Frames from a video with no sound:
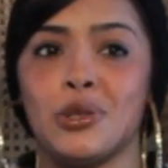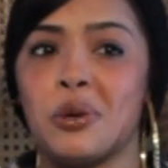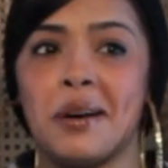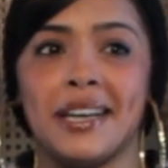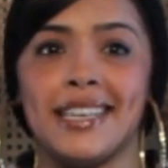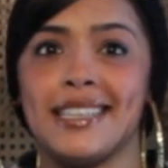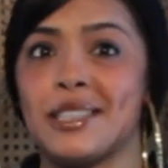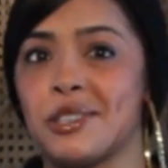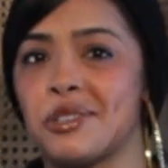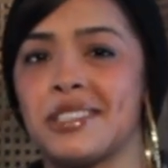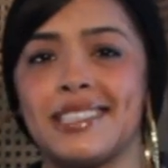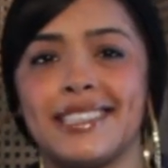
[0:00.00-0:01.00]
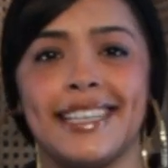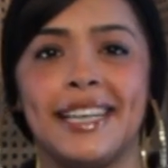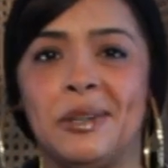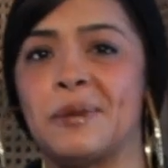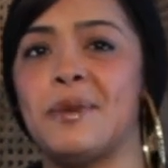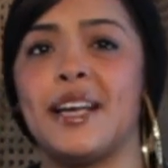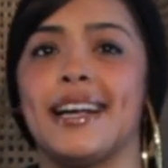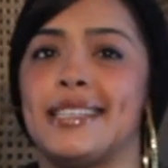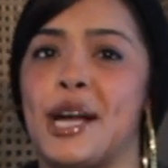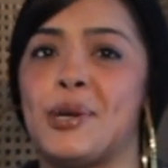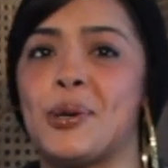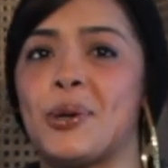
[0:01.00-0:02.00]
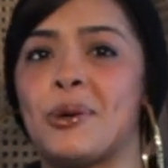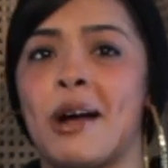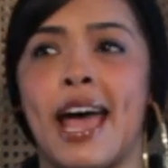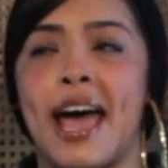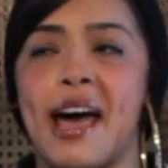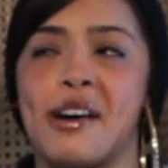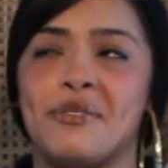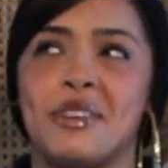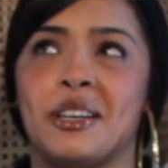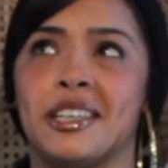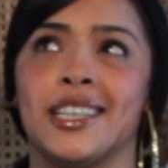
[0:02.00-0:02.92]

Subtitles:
nobody is interested or because I don't have